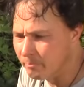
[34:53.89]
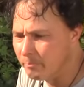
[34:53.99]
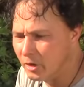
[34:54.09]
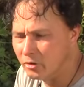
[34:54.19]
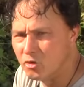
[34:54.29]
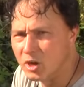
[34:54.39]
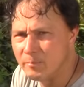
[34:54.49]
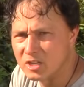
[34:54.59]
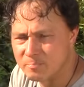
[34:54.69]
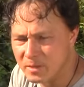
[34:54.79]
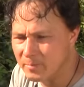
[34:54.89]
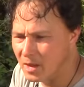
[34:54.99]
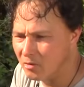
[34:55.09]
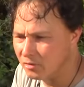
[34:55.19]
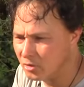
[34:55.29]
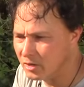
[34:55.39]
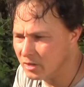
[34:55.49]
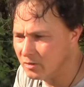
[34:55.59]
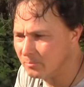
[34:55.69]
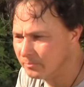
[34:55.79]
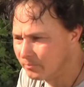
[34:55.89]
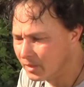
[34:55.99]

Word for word: bitter cucumbers, spit them out, don't eat them.